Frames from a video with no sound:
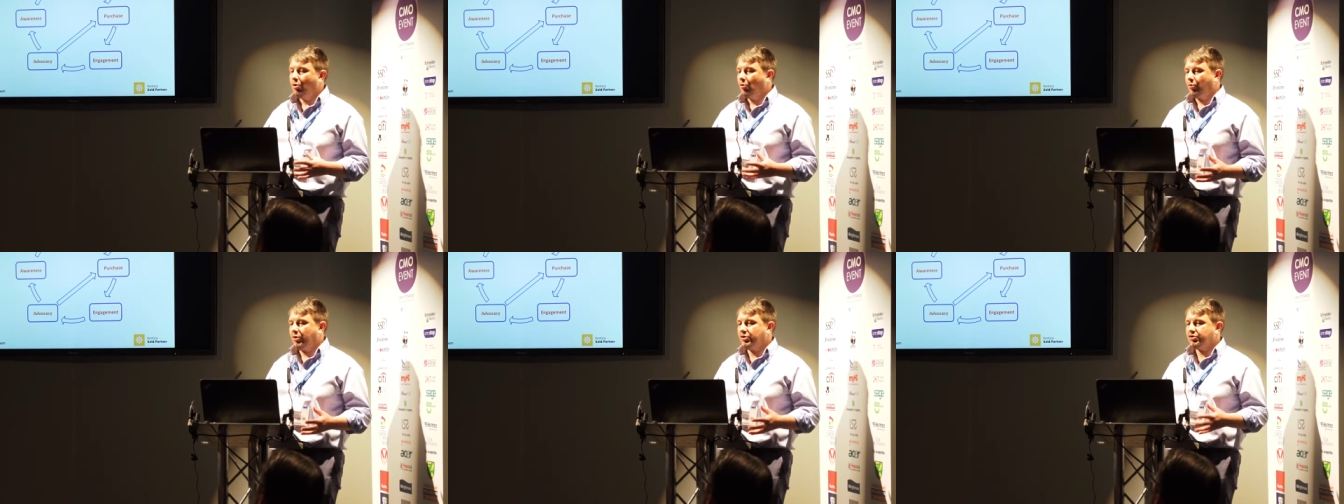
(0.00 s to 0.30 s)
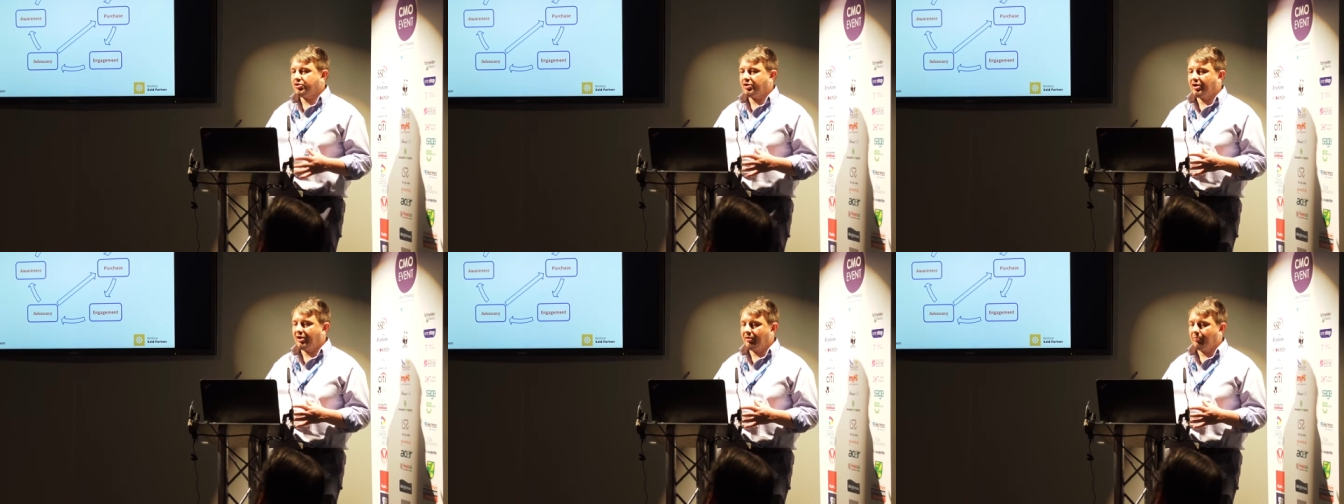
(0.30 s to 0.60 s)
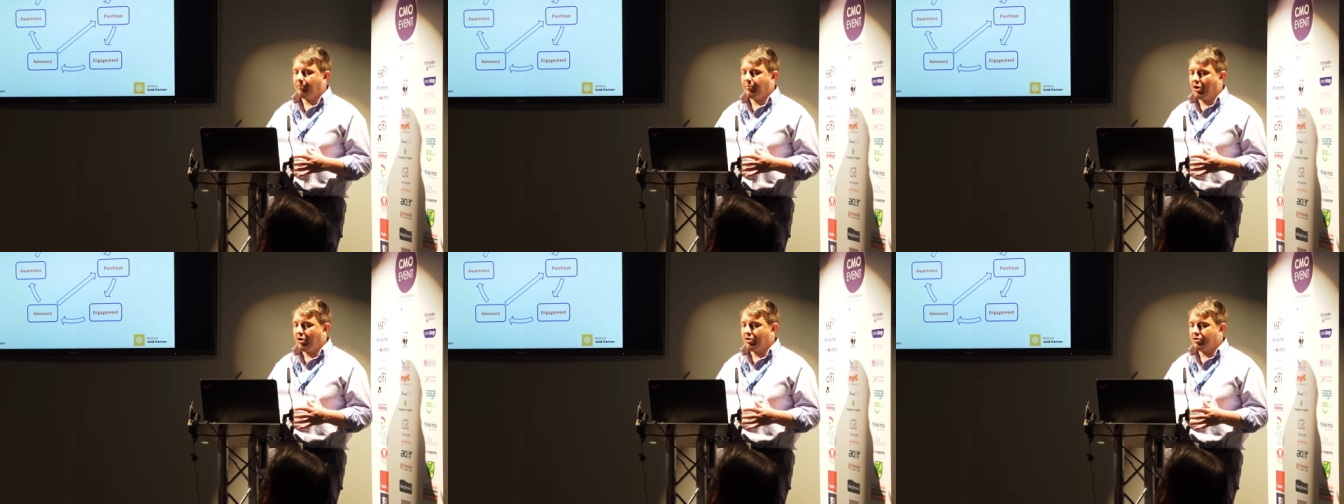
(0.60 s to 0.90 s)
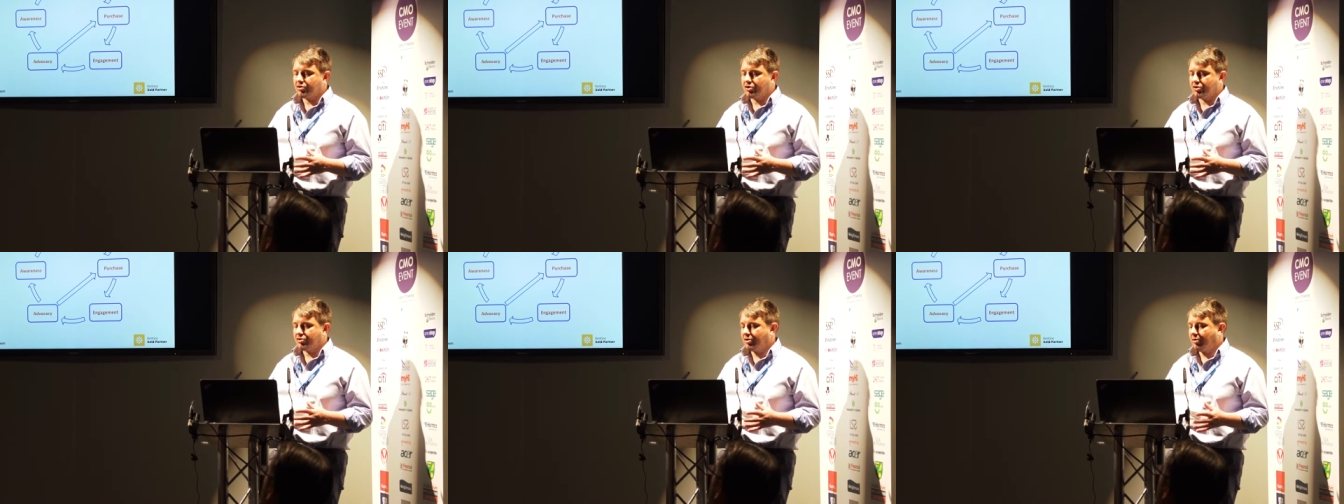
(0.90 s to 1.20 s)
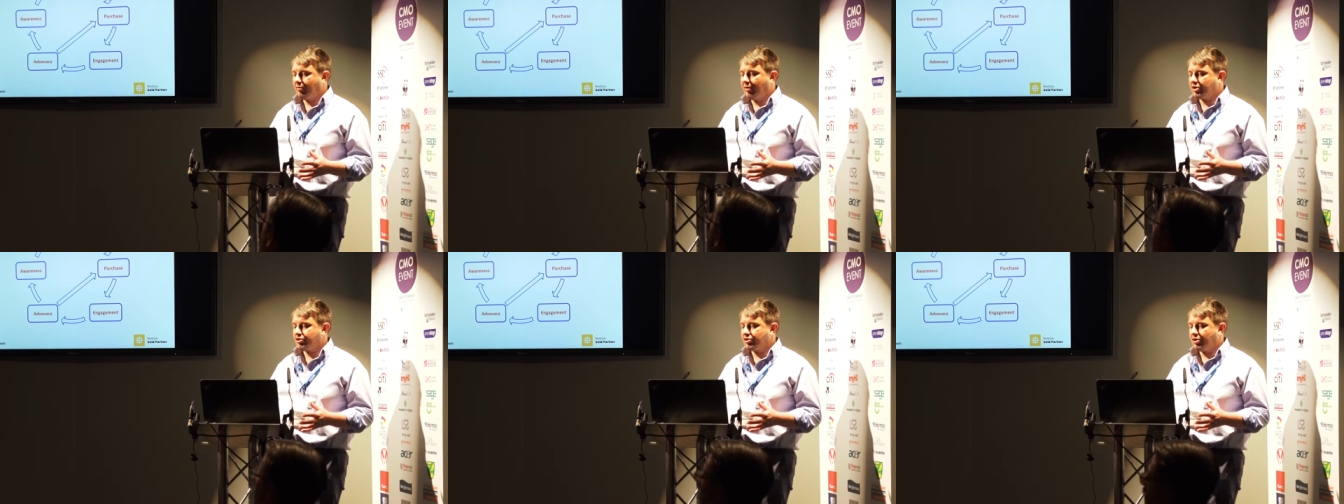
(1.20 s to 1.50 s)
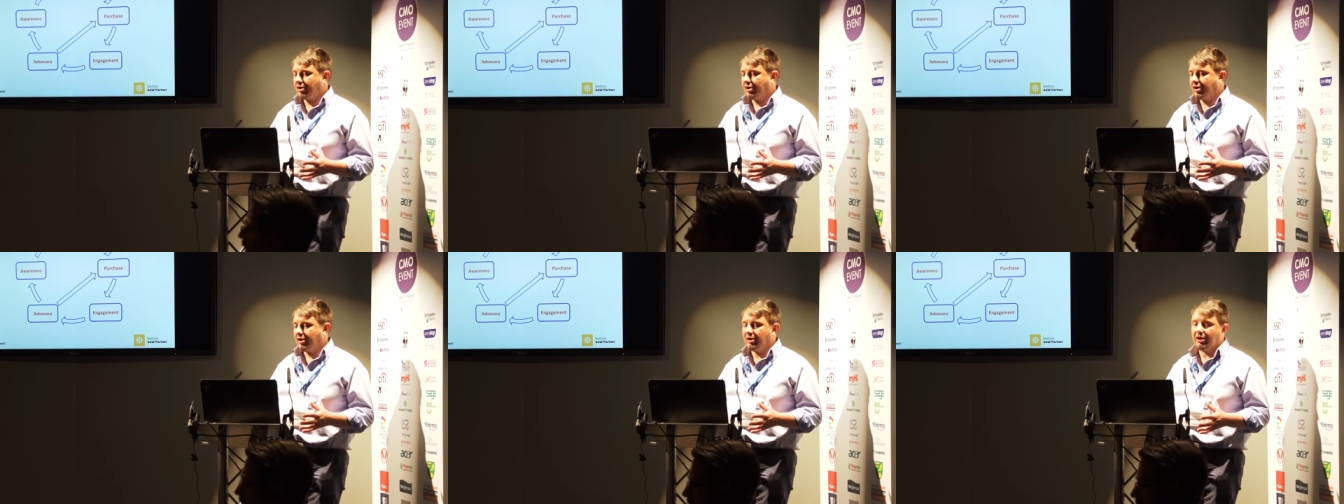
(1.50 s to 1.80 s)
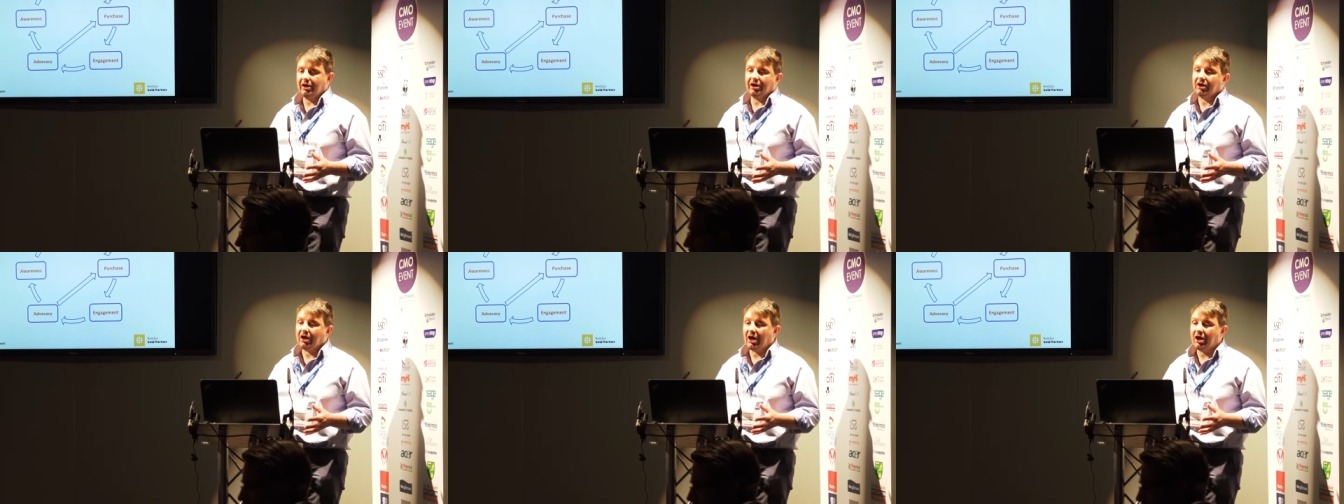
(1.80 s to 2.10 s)
once they have purchased they're actually
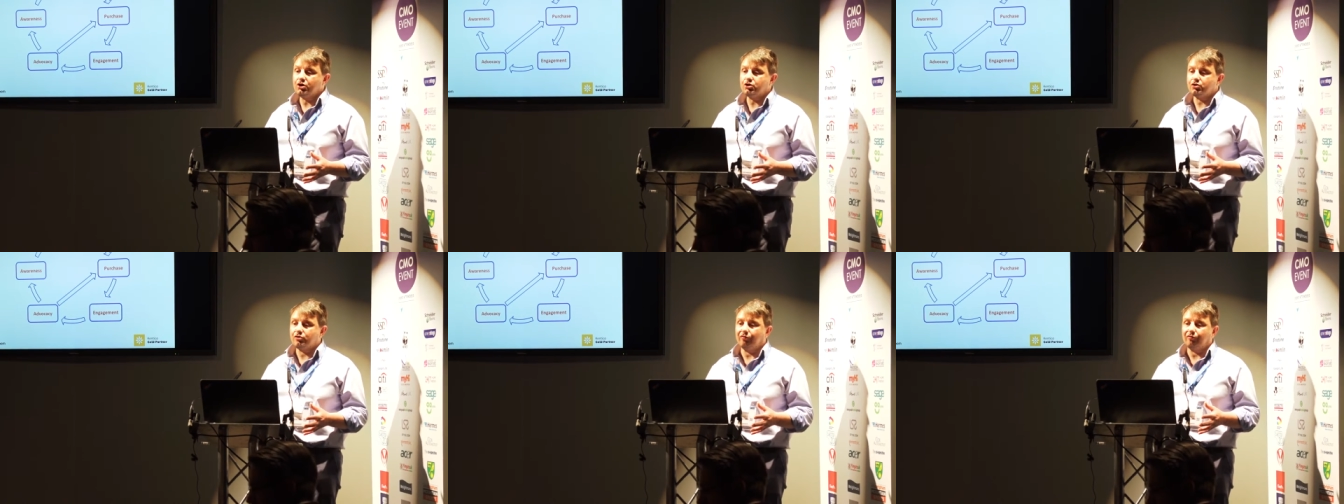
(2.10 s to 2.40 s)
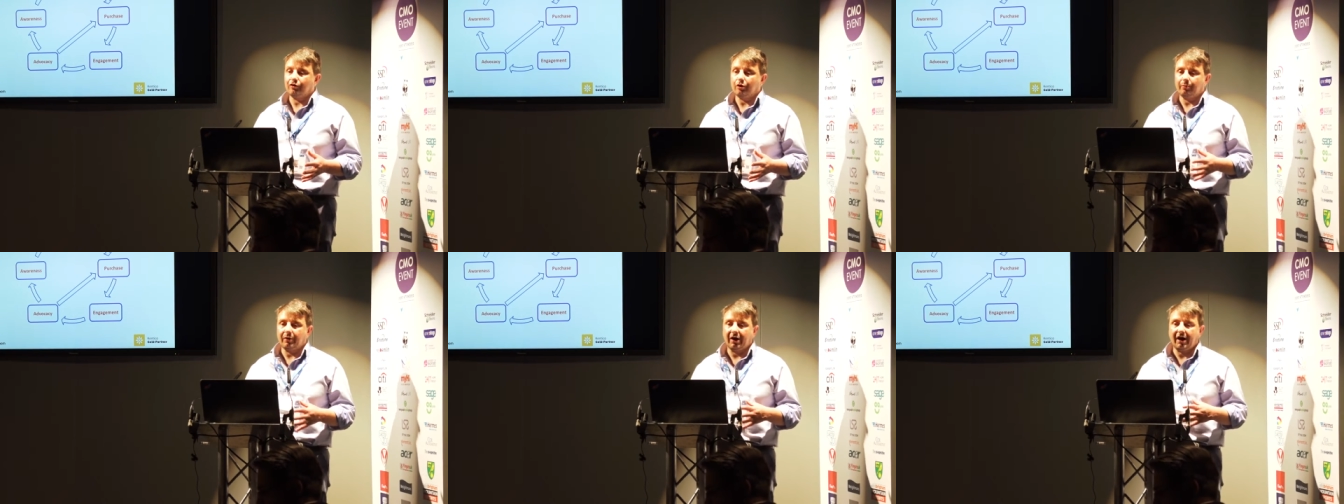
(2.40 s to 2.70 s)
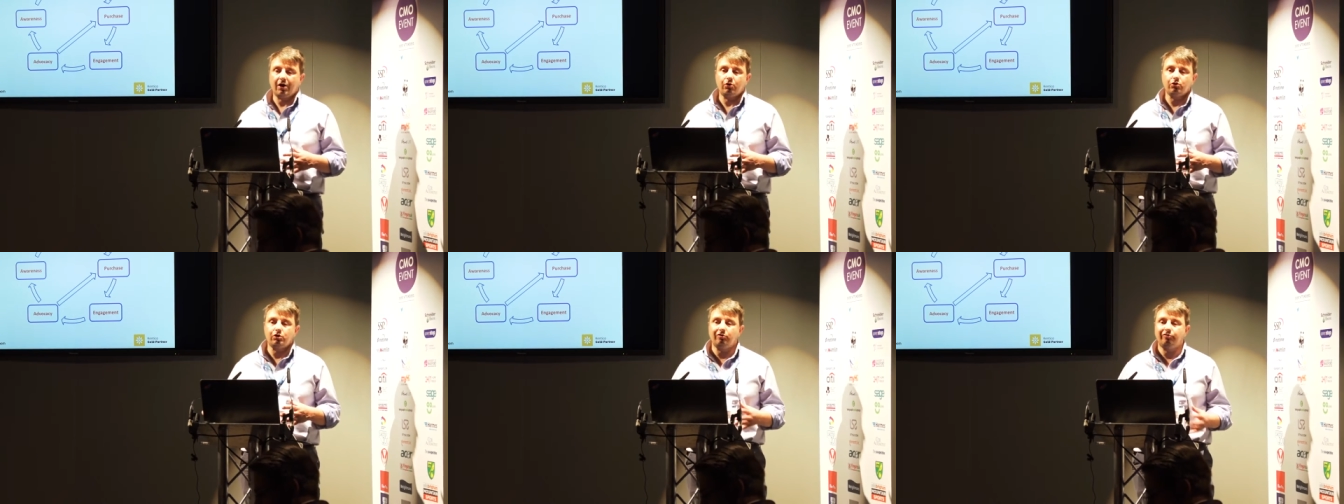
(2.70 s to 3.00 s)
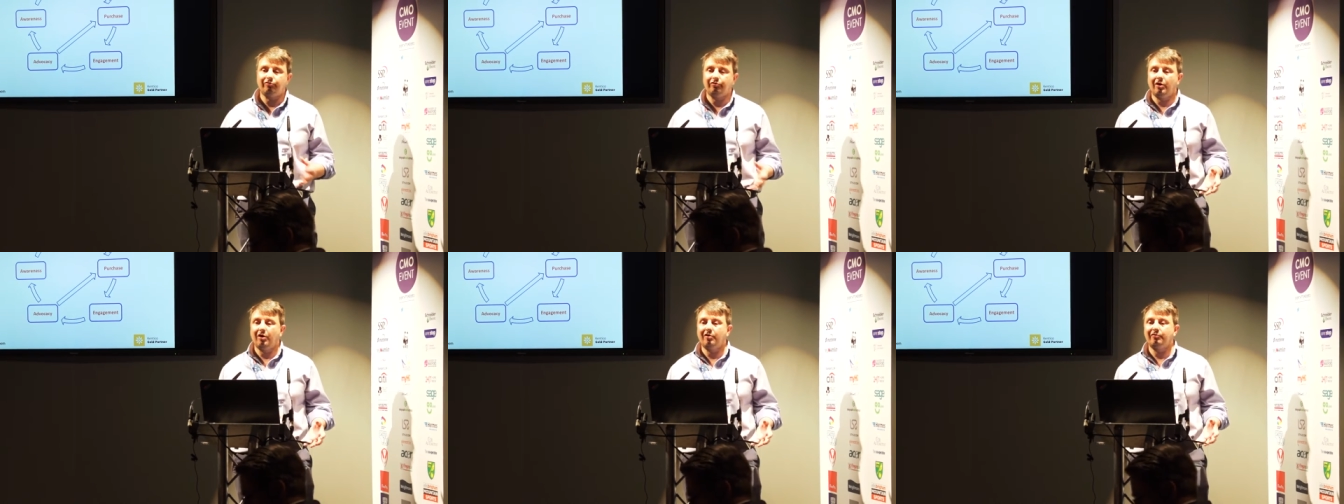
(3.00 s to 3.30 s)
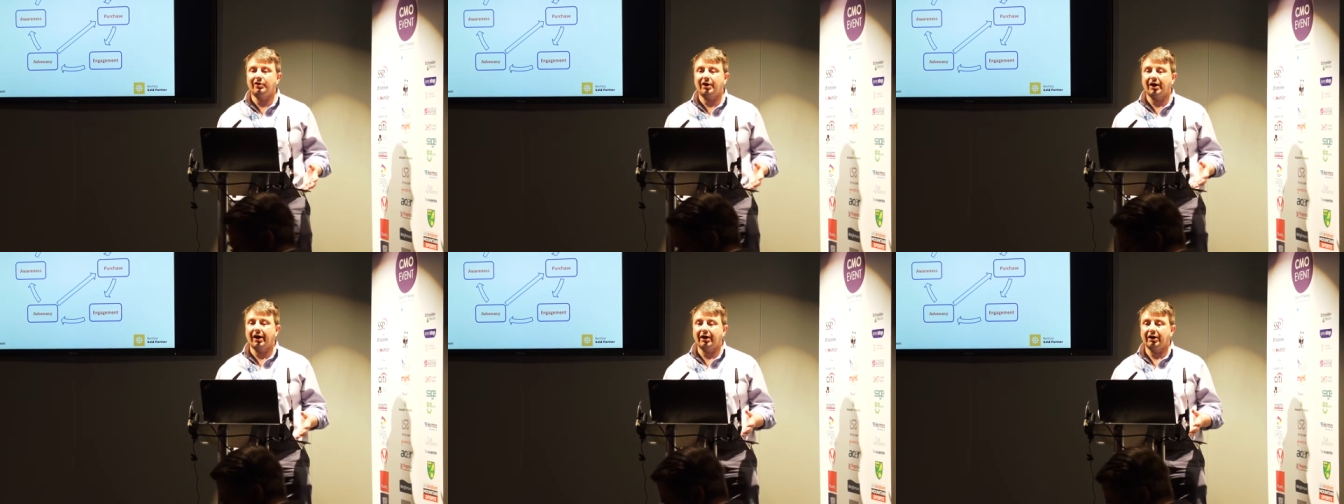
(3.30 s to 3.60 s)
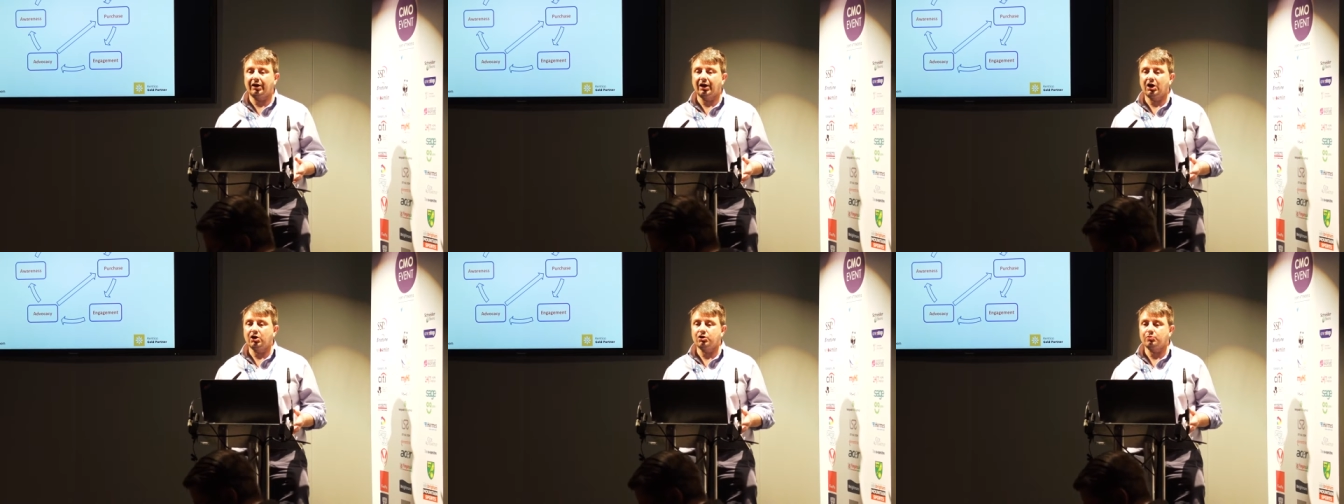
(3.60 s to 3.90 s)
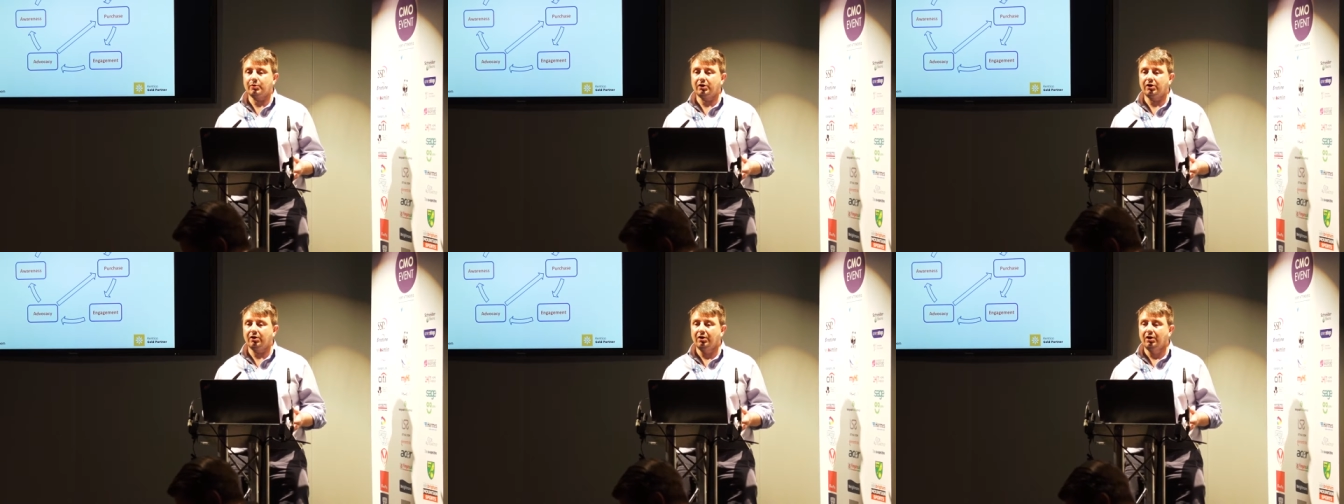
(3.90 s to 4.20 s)
engaged with you but how do you further that
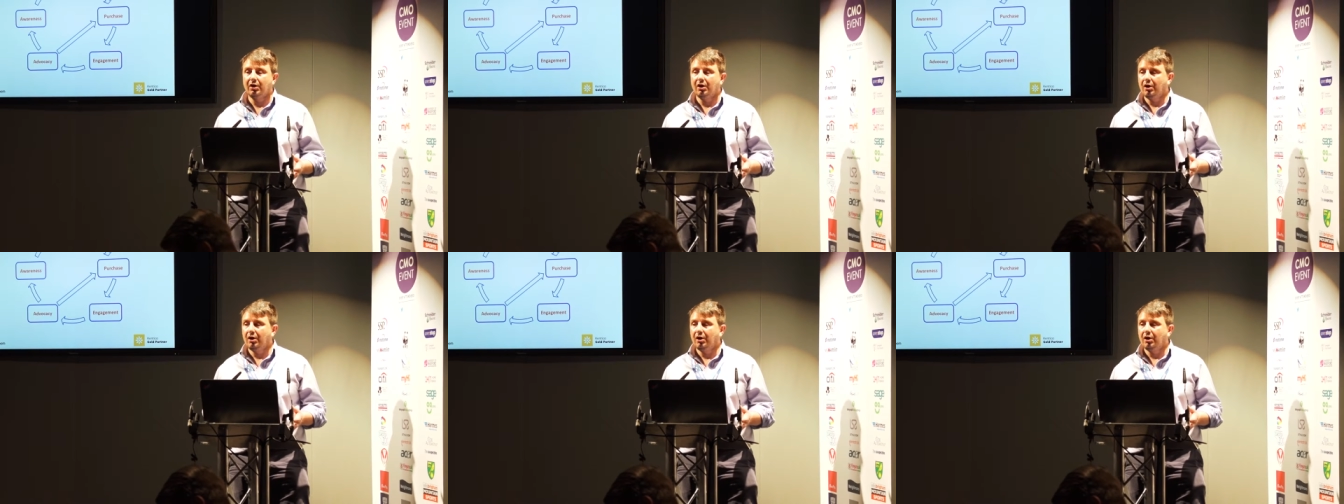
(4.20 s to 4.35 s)
engagement